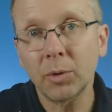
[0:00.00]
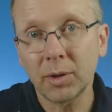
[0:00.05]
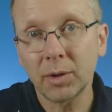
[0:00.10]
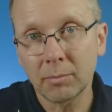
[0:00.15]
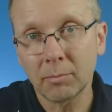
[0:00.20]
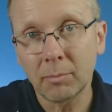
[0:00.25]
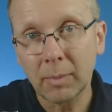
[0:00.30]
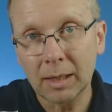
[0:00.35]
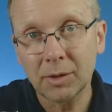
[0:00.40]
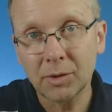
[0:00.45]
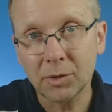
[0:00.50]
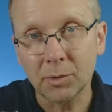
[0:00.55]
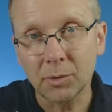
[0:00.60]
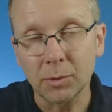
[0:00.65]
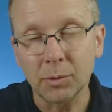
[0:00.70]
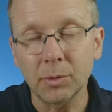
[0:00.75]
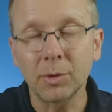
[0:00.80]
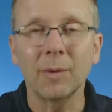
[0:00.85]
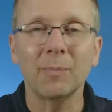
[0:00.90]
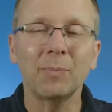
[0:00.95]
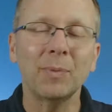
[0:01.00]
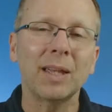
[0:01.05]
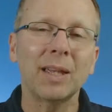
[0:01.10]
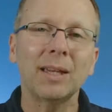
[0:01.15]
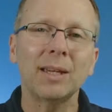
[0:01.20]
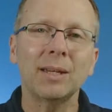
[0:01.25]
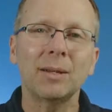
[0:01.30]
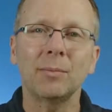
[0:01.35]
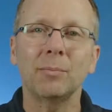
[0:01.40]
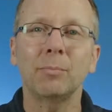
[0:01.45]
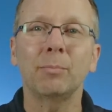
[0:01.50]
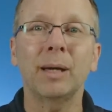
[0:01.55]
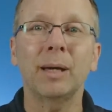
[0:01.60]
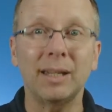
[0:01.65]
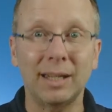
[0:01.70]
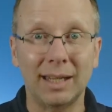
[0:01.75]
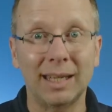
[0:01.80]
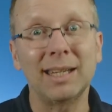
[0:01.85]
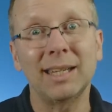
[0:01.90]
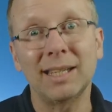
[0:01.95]
than muscle,
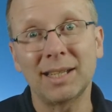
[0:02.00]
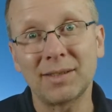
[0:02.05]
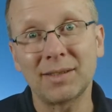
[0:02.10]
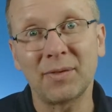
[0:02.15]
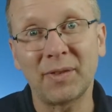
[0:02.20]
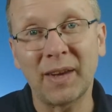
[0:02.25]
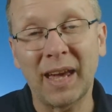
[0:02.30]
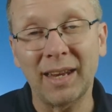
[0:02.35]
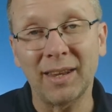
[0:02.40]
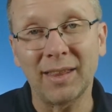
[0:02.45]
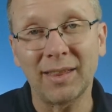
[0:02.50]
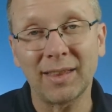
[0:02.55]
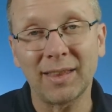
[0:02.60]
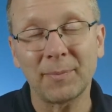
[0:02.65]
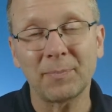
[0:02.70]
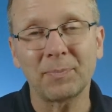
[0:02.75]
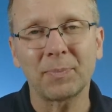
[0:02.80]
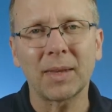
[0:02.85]
but it is faith.